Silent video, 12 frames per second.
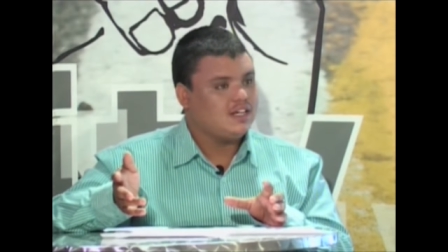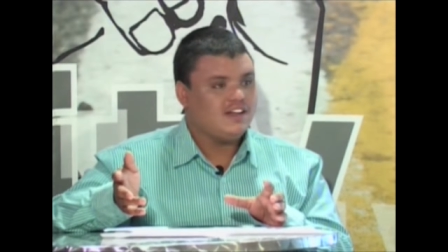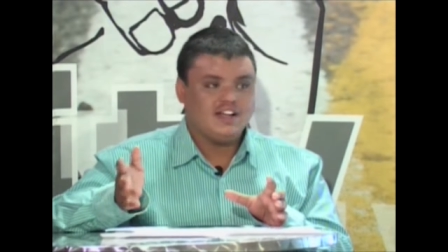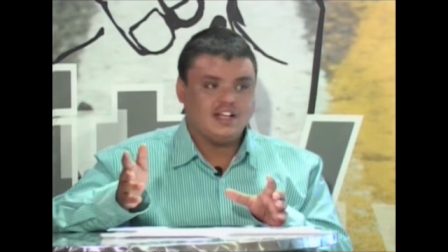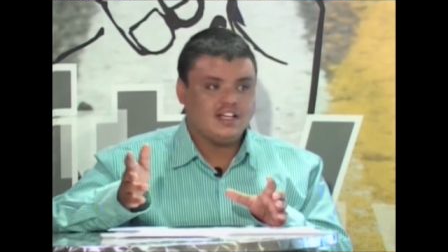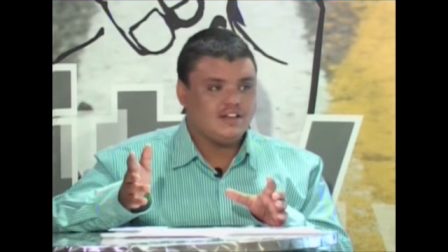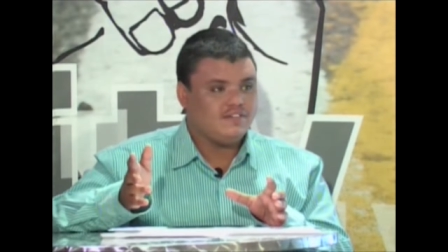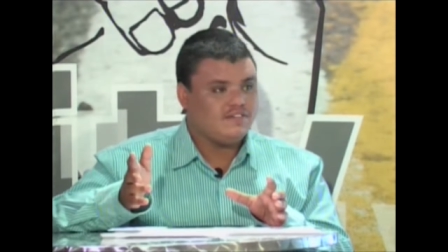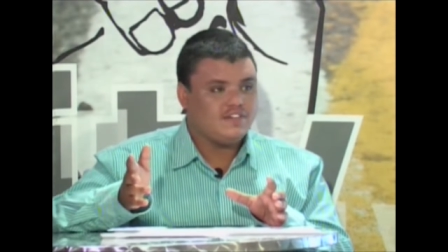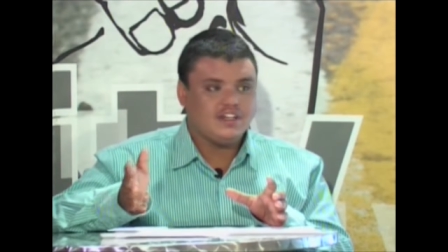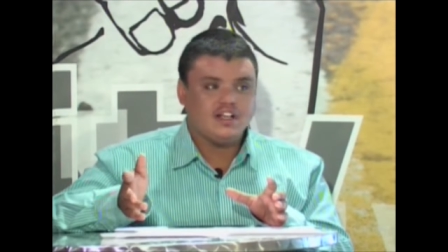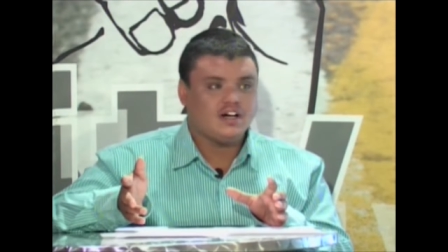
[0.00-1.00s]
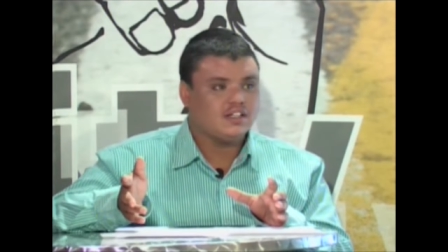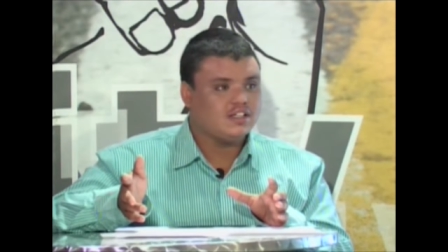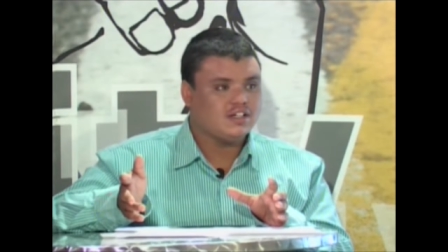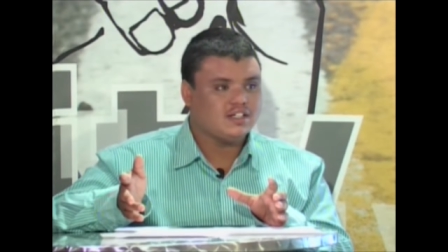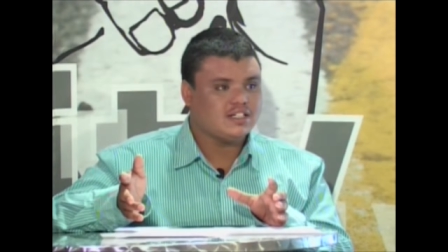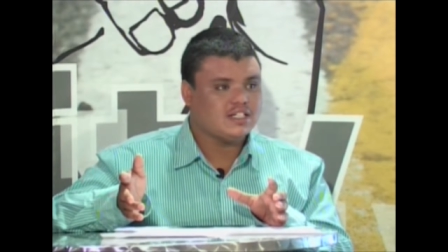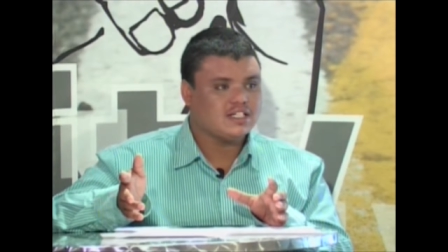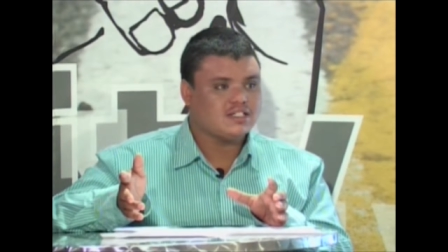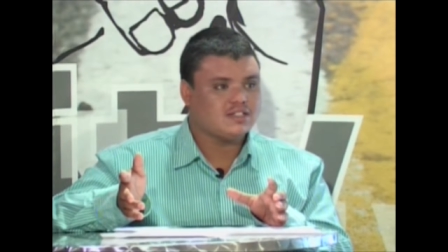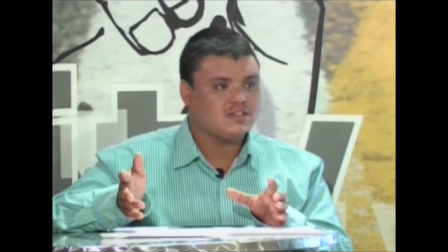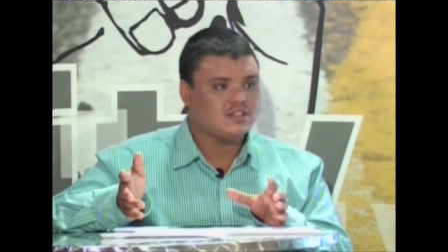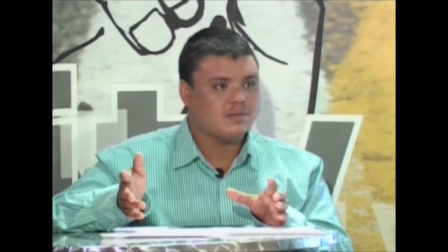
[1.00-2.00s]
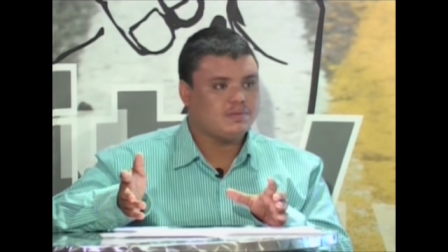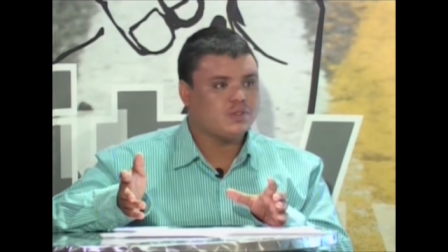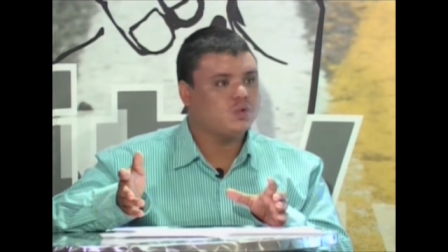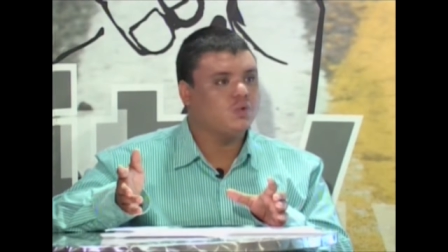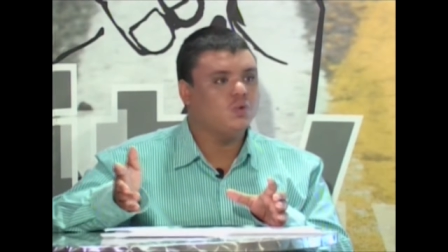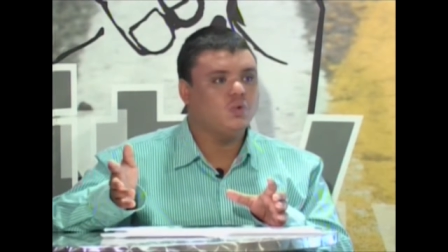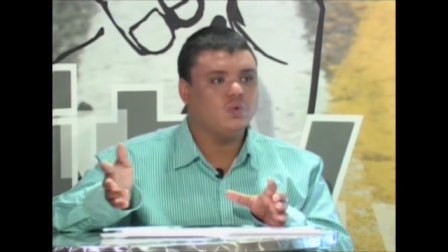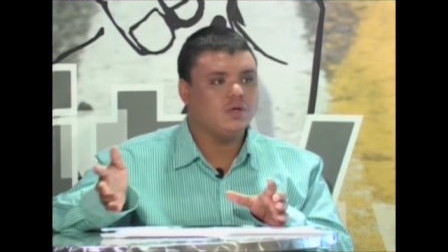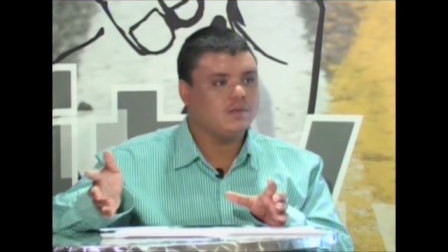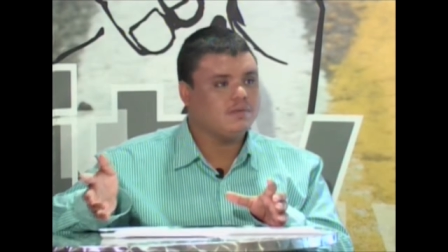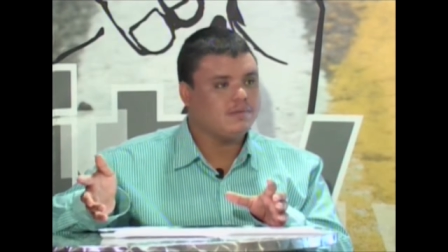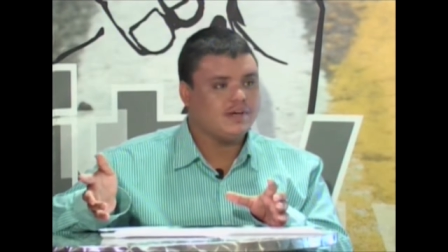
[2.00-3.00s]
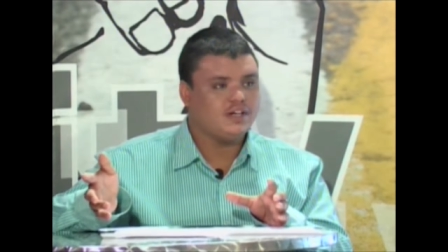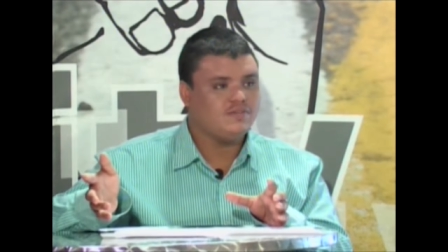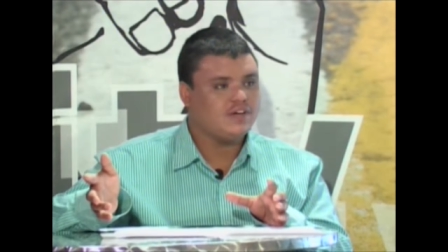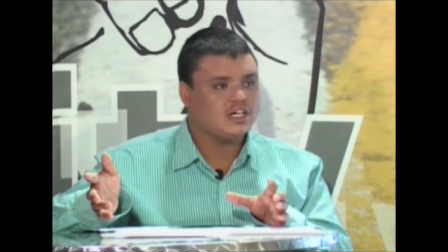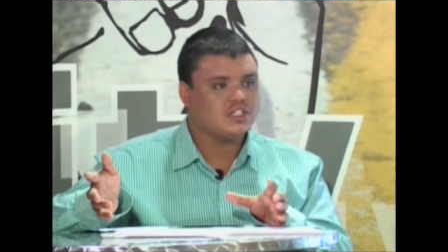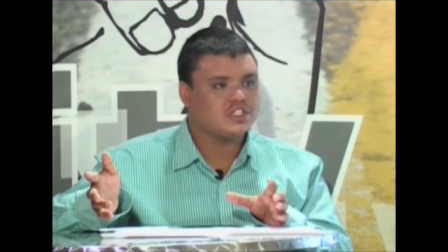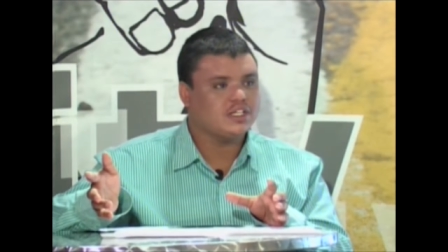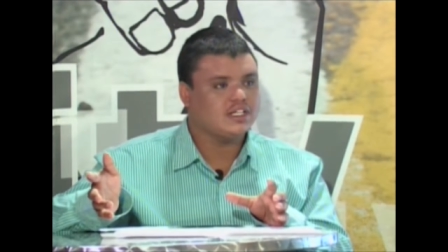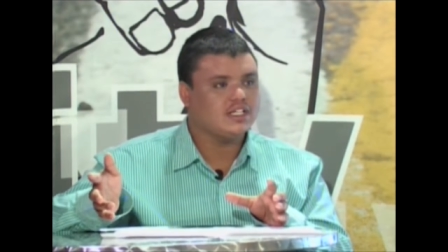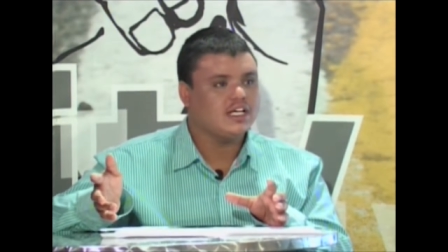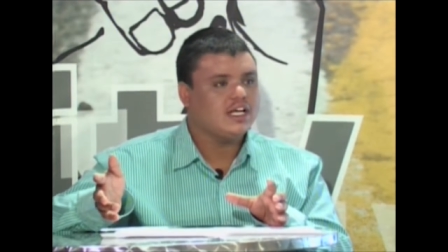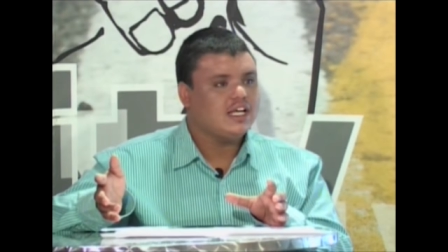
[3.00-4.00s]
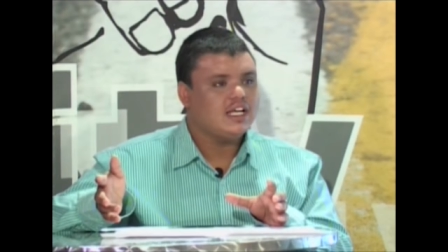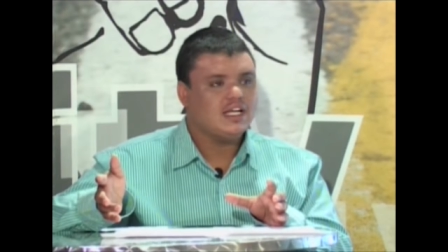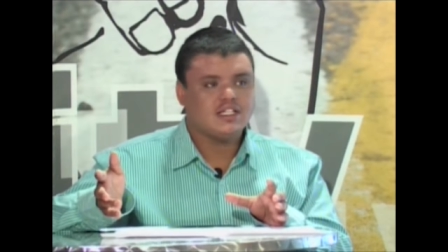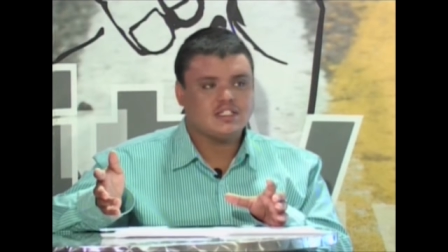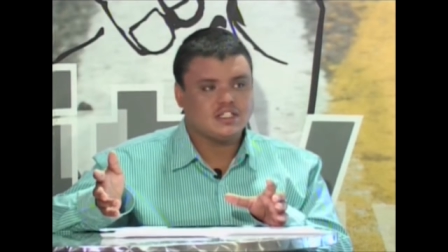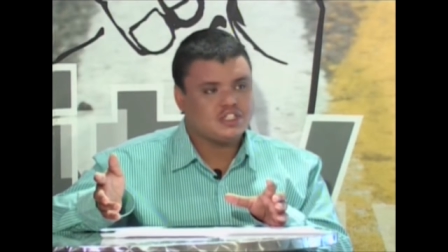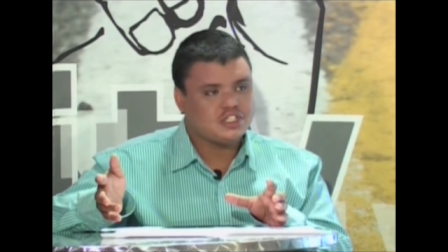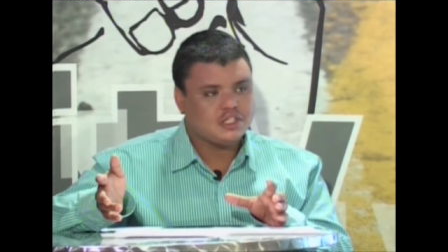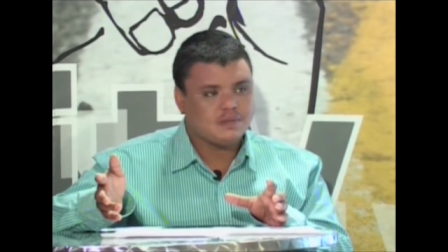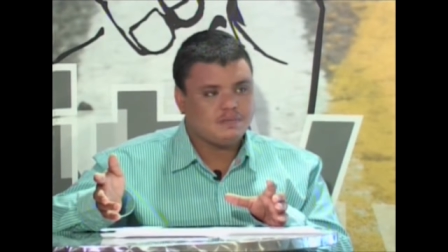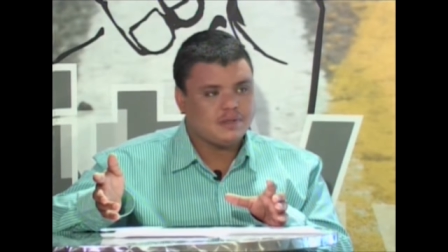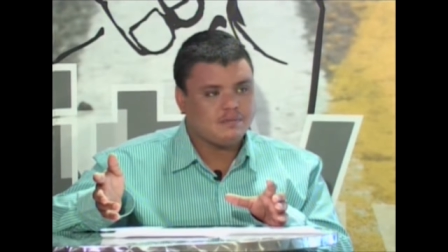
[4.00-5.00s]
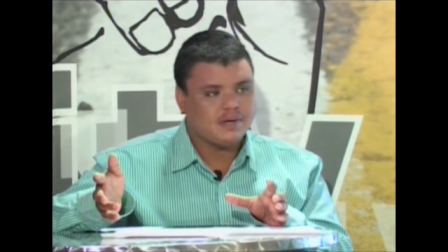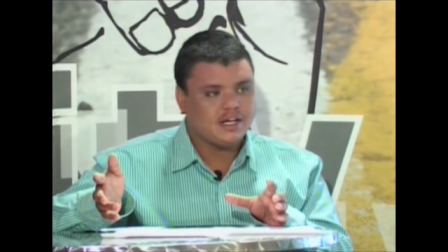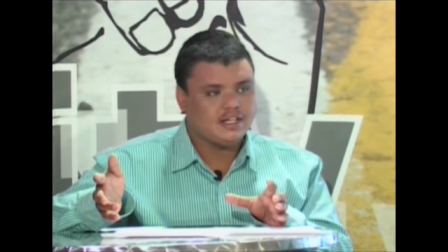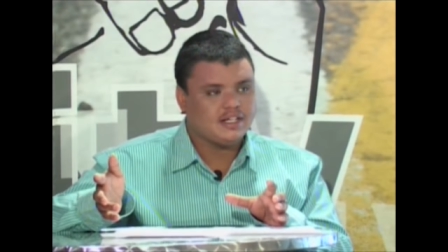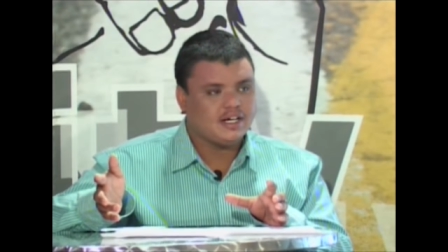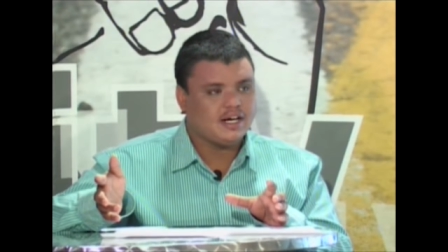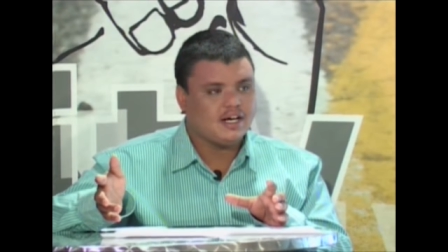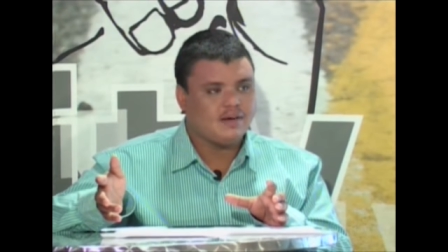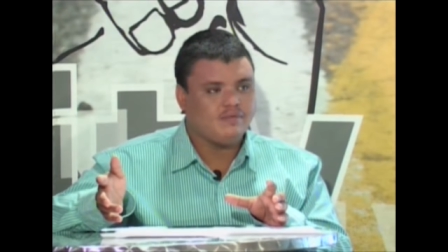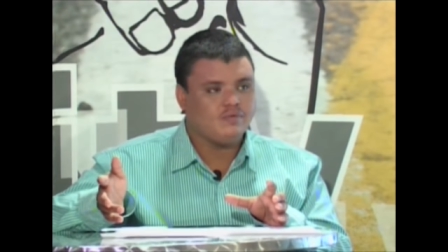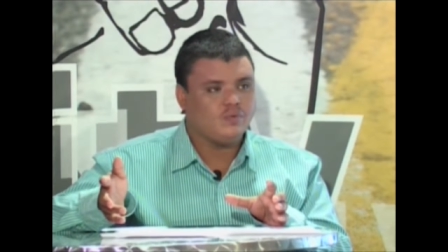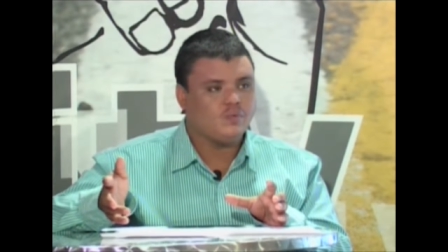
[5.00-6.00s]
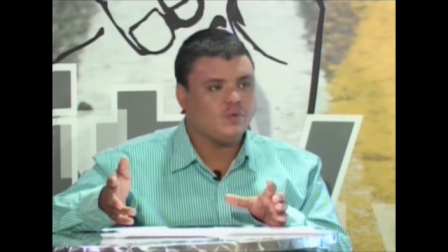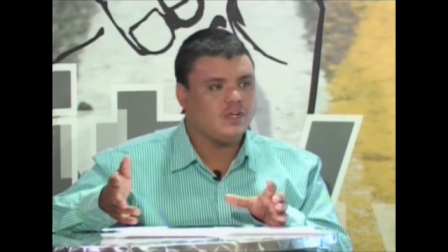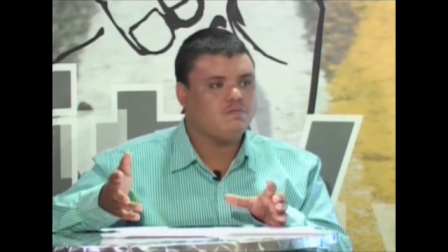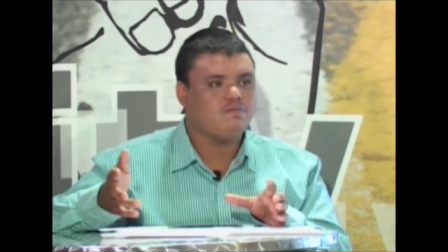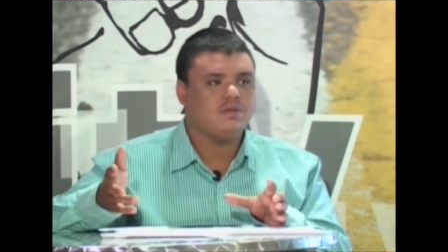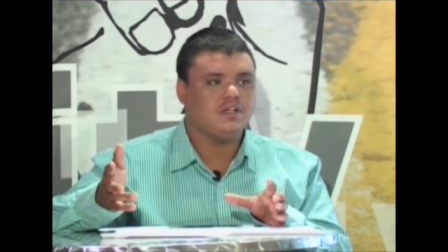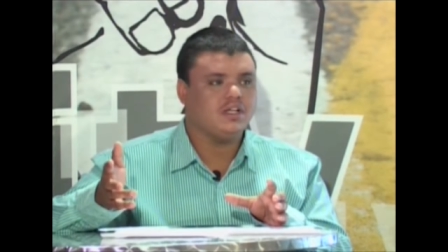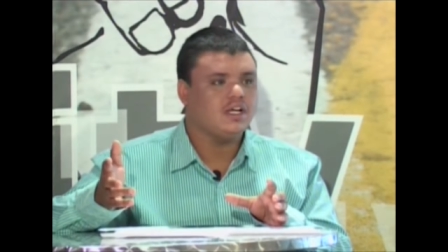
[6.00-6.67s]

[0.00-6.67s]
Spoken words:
A very hotly contested topic. Who will be manufacturing it? Is it cheaply made? Will it be